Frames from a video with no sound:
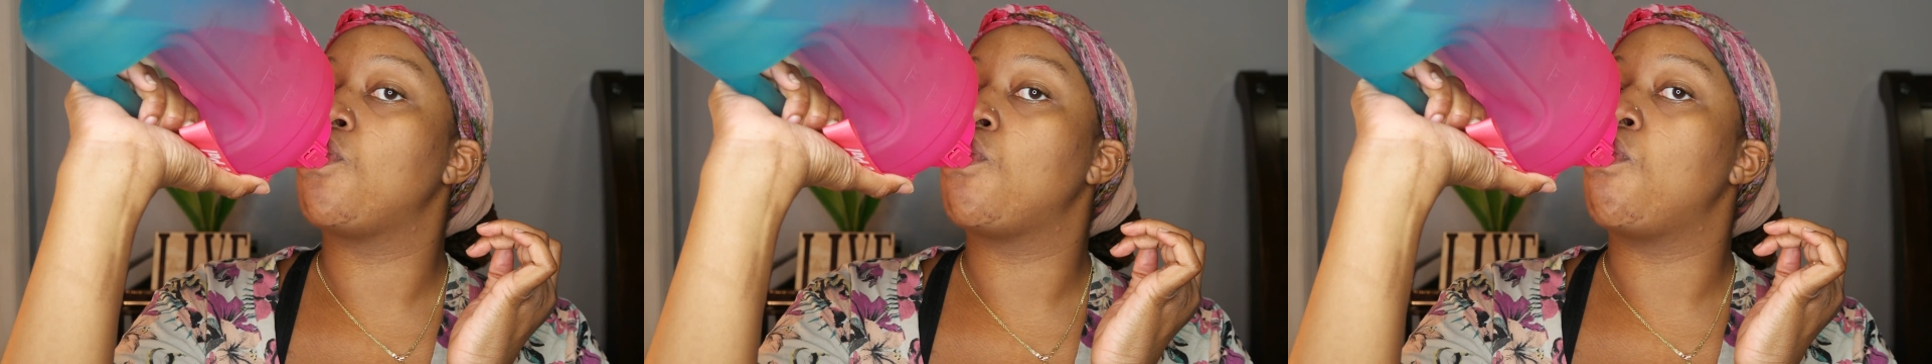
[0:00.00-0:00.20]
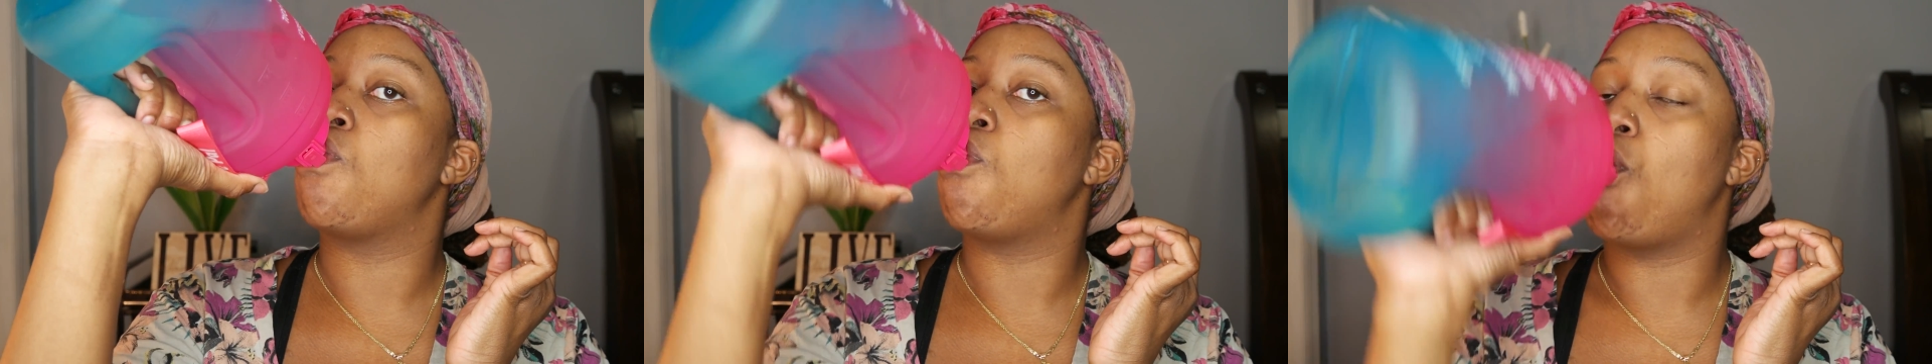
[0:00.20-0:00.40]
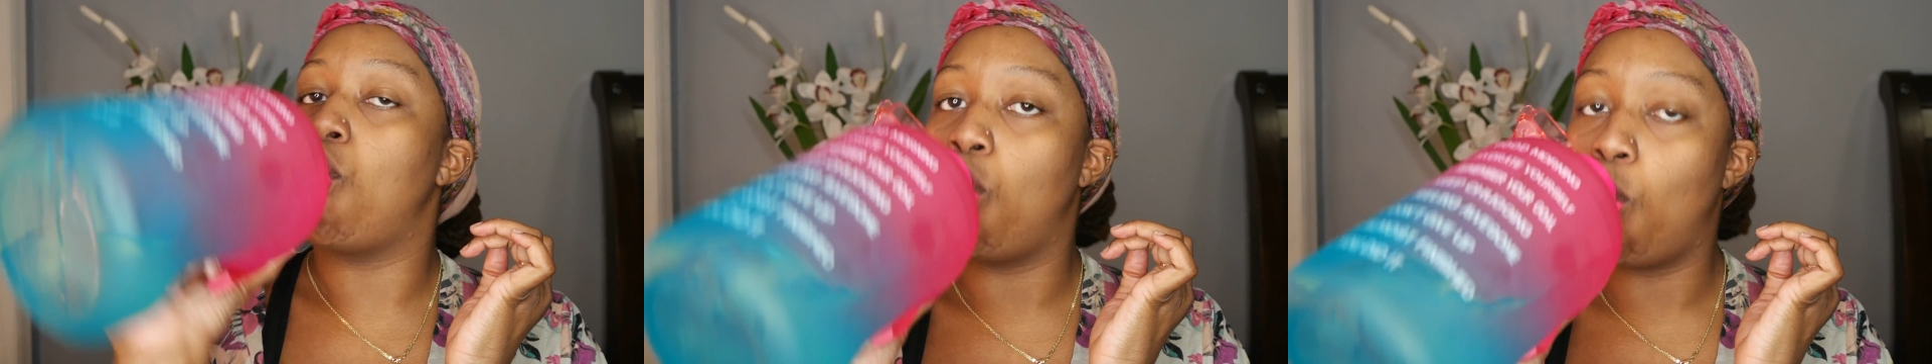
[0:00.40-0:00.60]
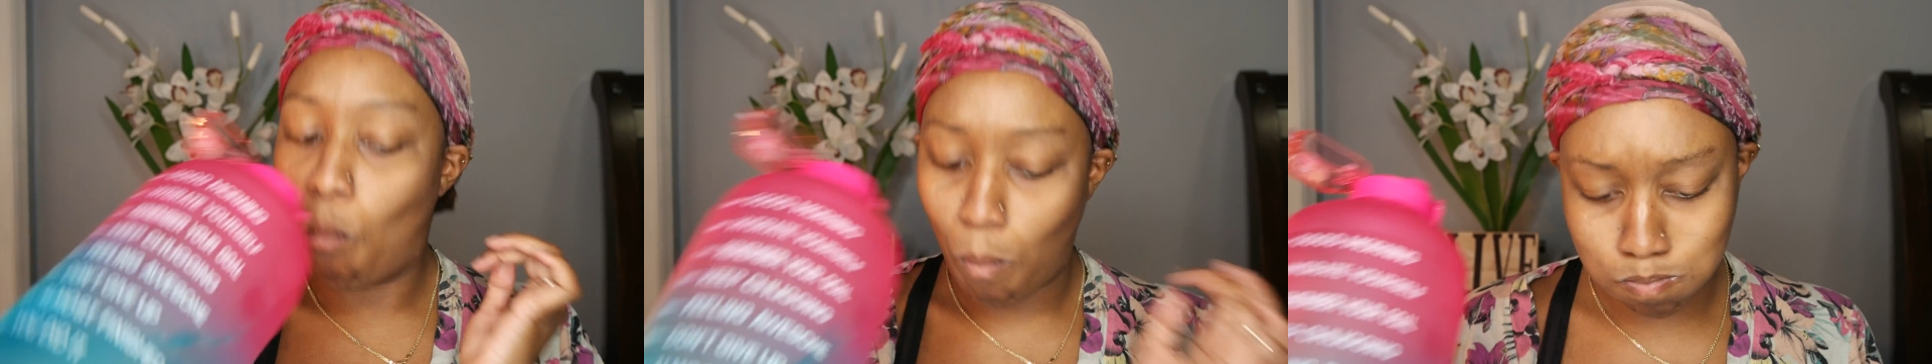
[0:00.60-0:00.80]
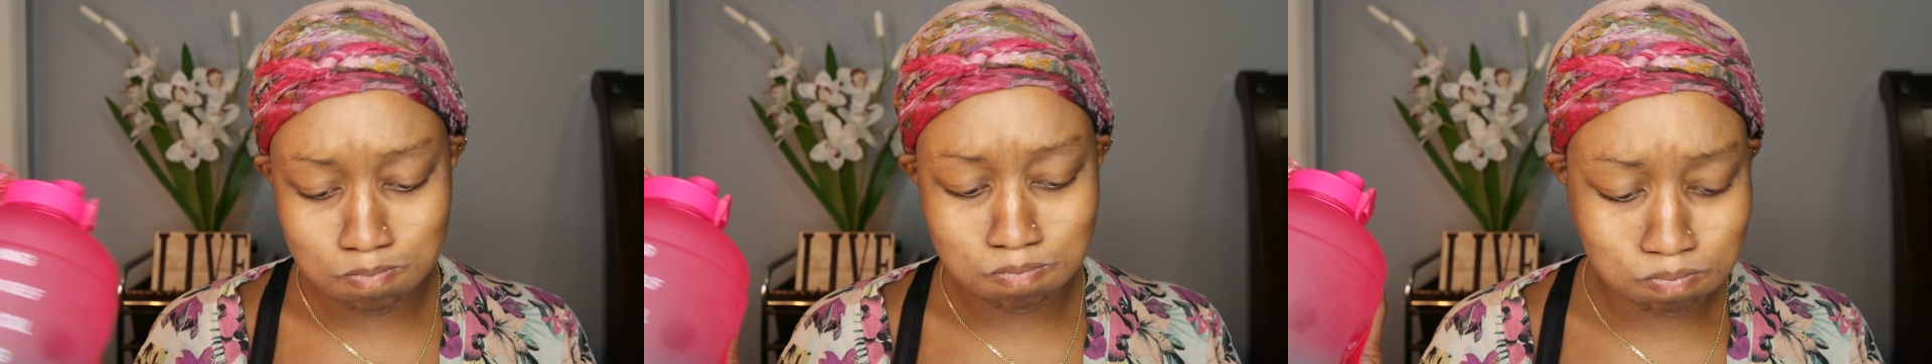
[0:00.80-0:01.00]

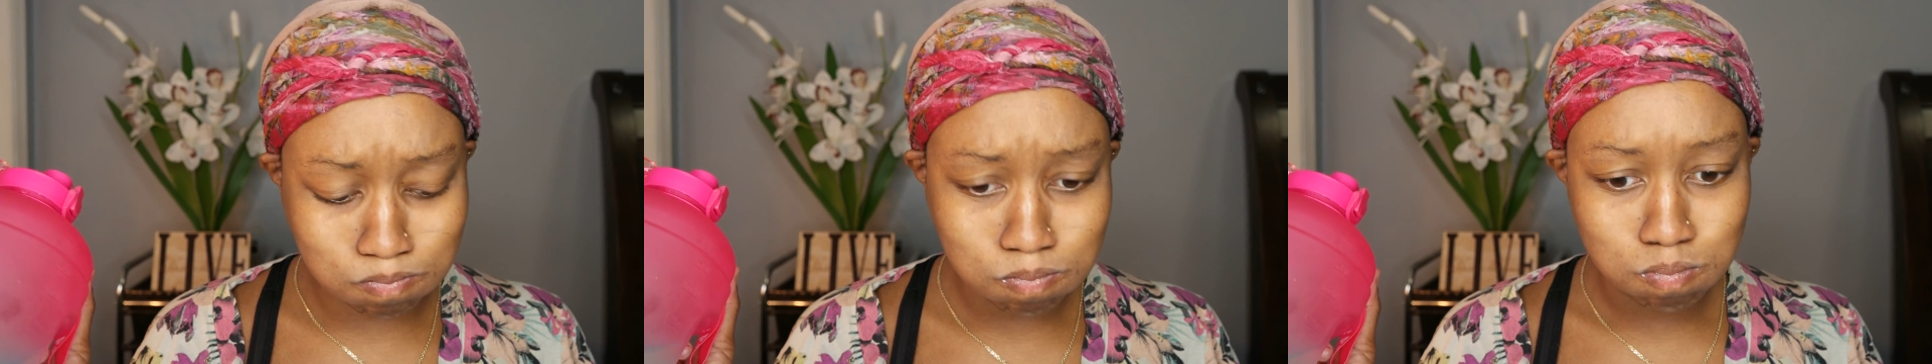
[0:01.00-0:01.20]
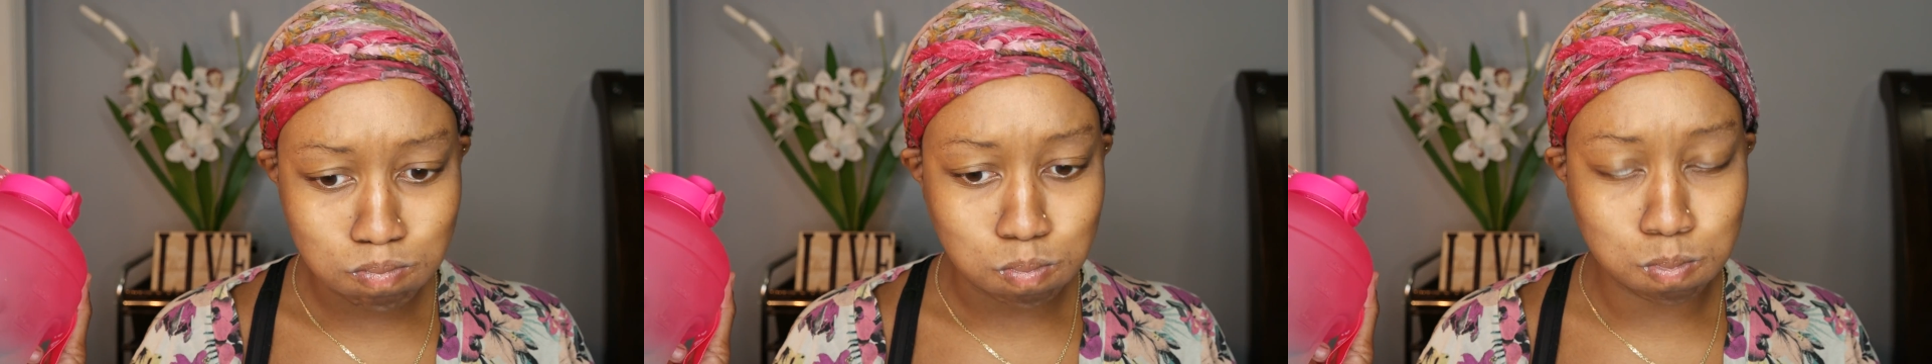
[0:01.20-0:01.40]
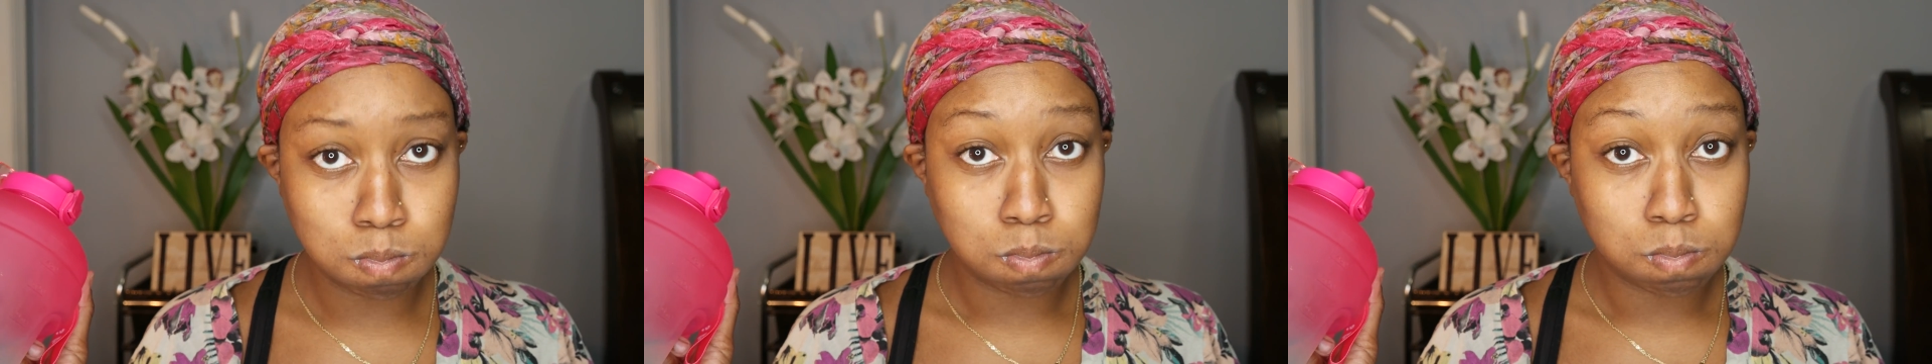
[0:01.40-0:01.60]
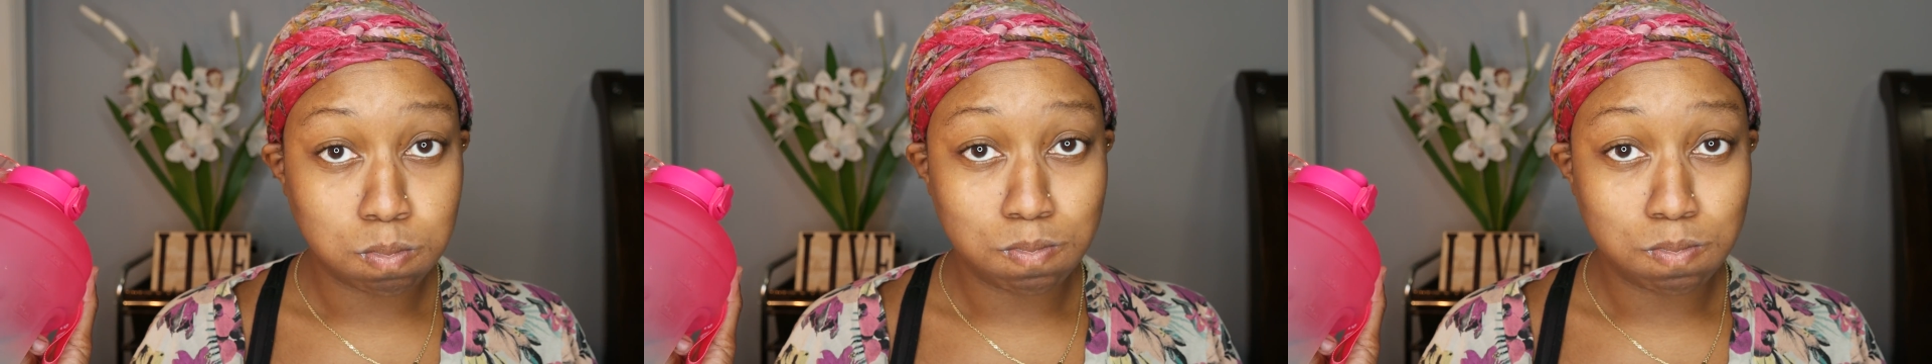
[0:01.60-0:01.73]
summering, okay?